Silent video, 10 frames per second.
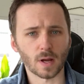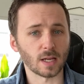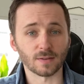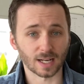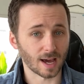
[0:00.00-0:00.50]

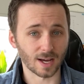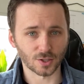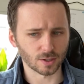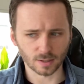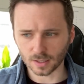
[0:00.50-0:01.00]
even
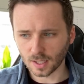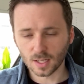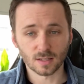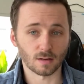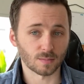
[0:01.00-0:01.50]
larger and
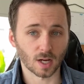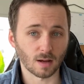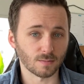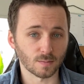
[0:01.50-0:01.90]
sometimes